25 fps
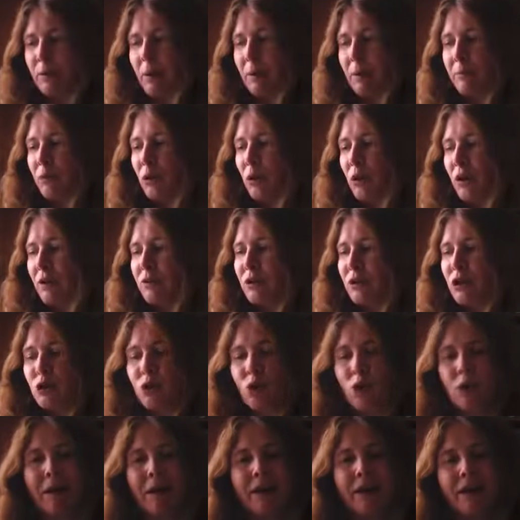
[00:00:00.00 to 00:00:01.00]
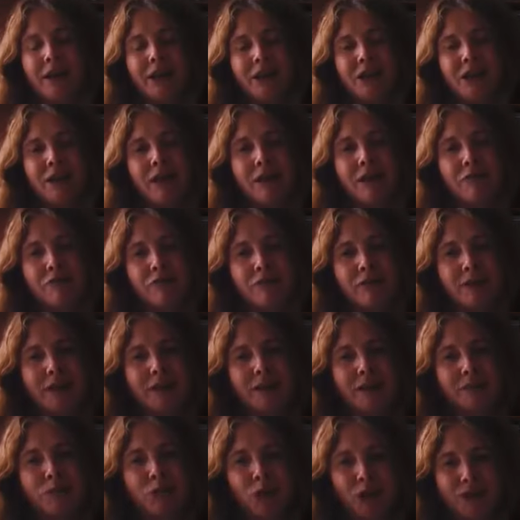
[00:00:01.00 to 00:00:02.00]
so I'm not going to talk about each and
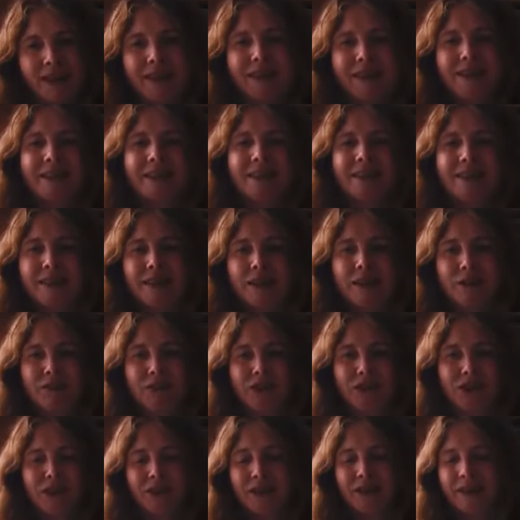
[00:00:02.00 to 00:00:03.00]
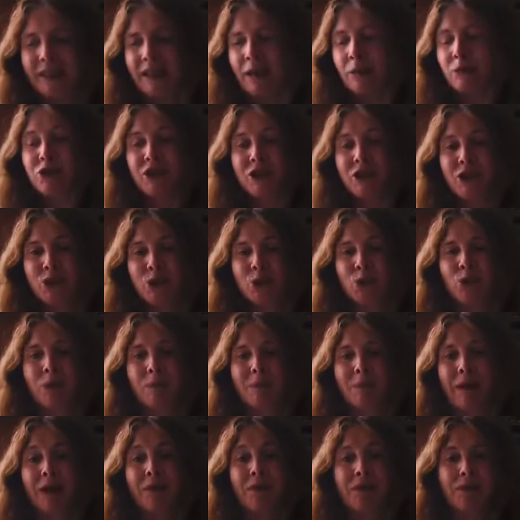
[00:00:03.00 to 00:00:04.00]
every product individually. I'll just talk
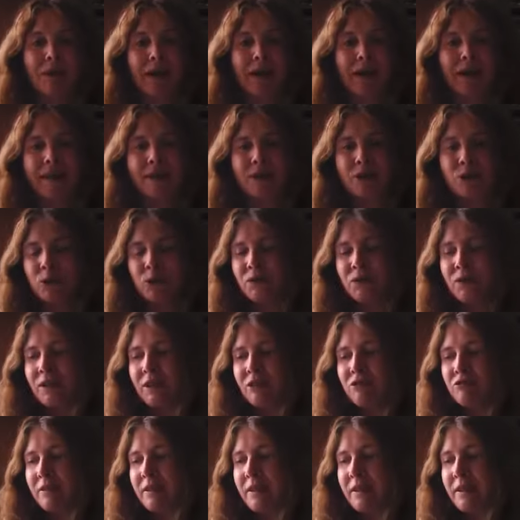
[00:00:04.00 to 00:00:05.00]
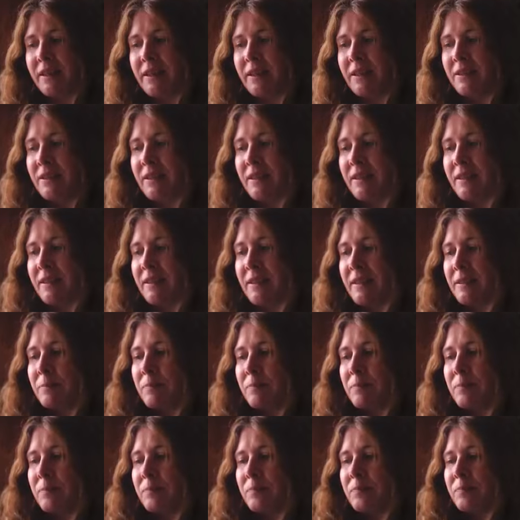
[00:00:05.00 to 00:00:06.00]
about the main sort of ingredients.
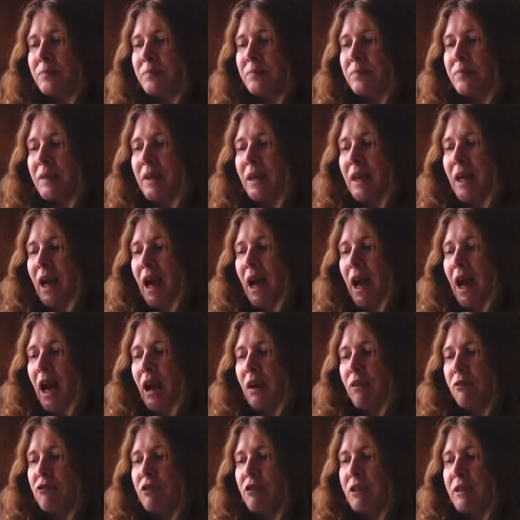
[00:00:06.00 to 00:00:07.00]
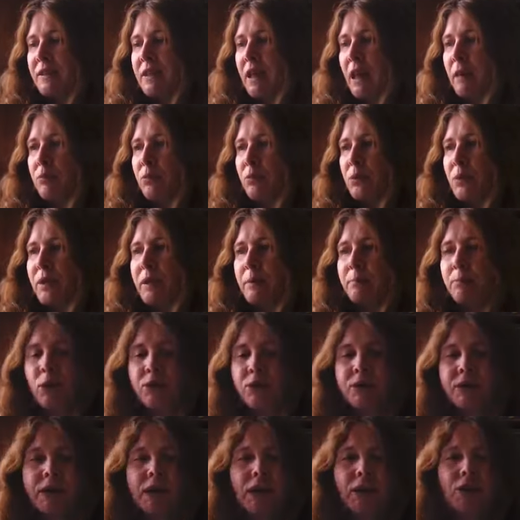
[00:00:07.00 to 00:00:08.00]
For example, in the
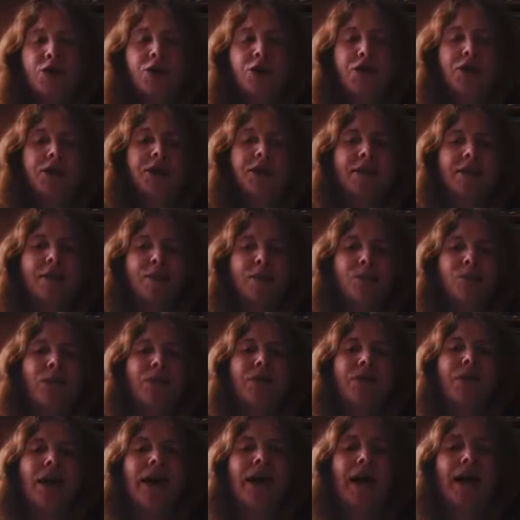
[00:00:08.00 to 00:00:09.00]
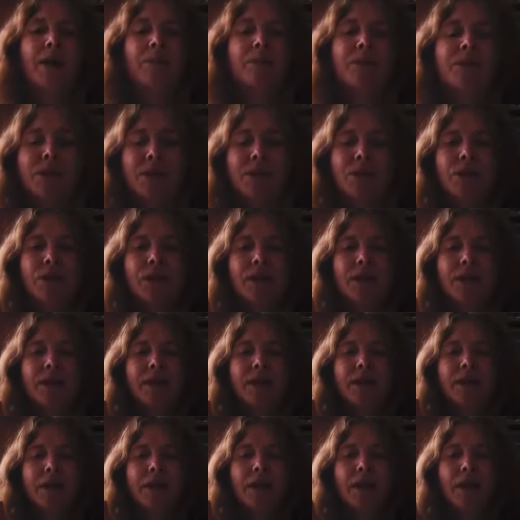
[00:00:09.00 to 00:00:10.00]
body lotion, this is one that I
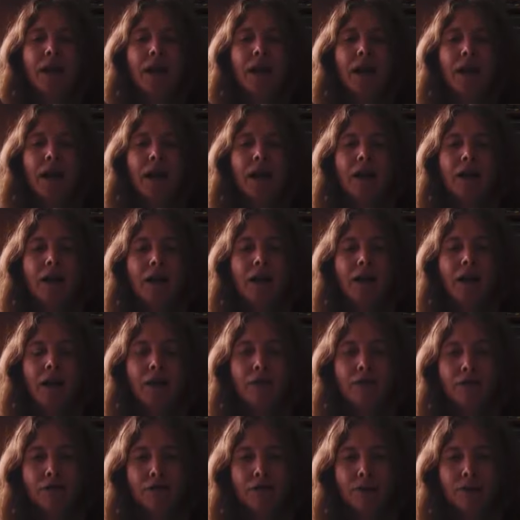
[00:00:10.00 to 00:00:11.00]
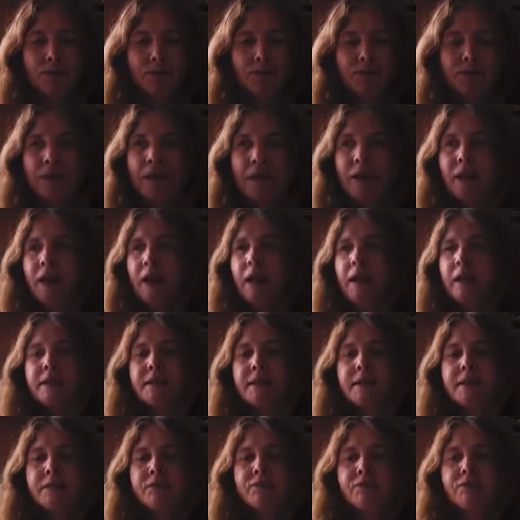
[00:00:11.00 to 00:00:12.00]
absolutely love.
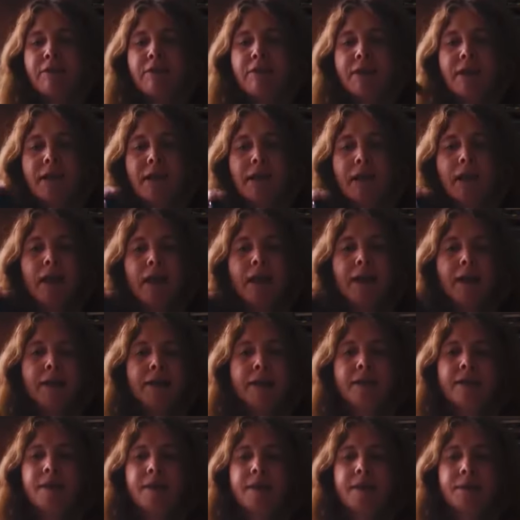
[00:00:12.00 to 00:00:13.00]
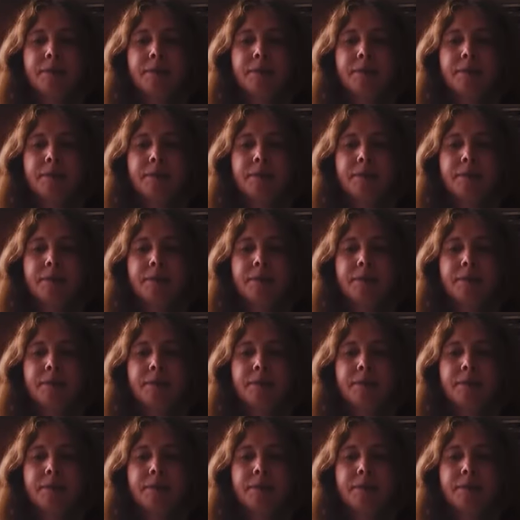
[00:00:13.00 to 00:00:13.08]
It's very light.